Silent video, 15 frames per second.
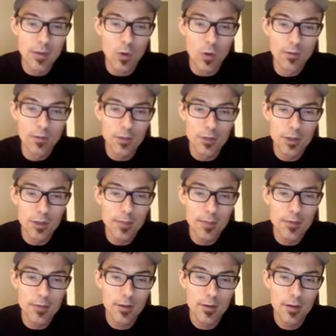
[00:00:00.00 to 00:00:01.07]
oval shape
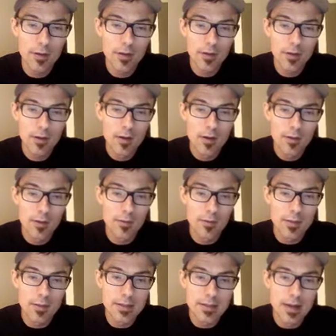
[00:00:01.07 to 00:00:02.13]
for
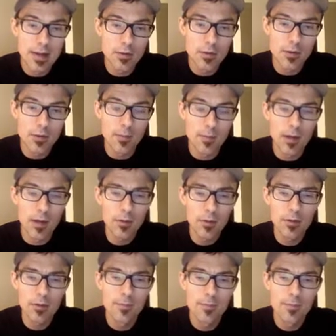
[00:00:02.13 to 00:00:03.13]
the snout or the mouth,